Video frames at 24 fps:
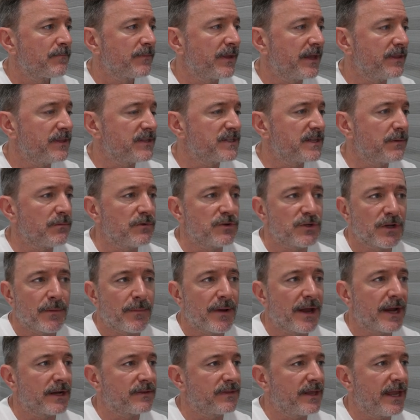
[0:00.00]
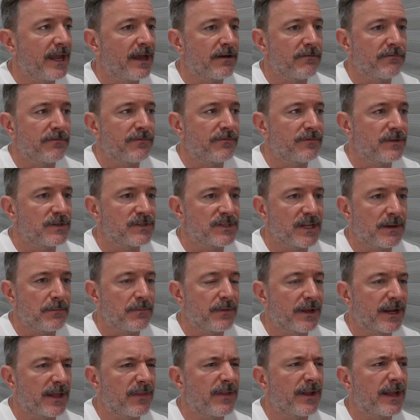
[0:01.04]
And the same with Jetpack, they have the same
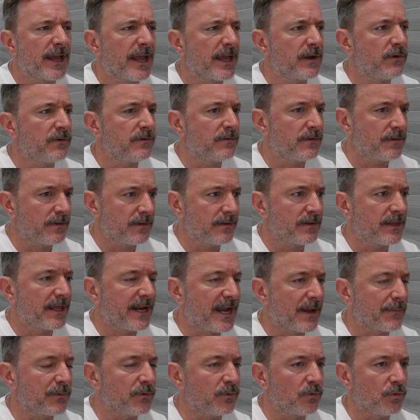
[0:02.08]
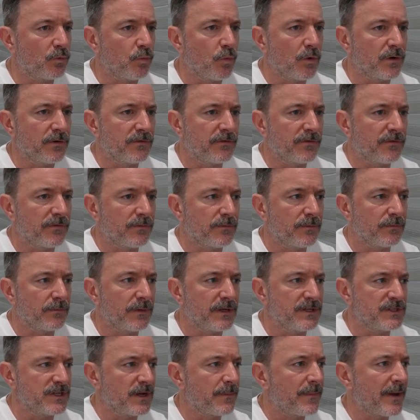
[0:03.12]
thing. I think I had that happen with one of
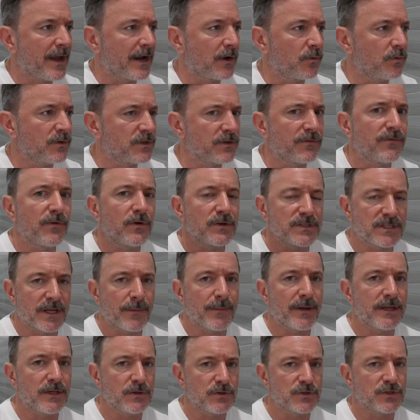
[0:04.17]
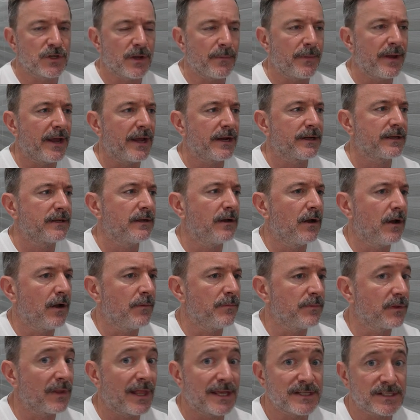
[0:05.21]
my Jetpack. The first time I used
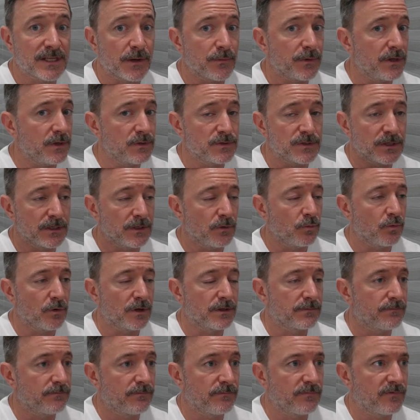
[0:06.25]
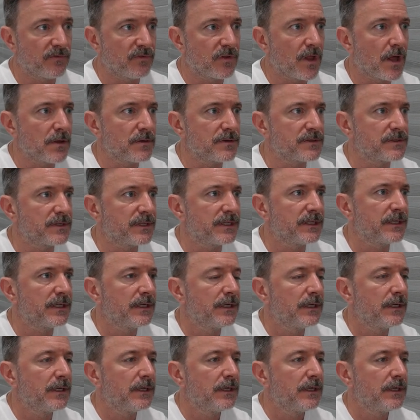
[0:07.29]
Jetpack, the last time we used it, it worked flawlessly.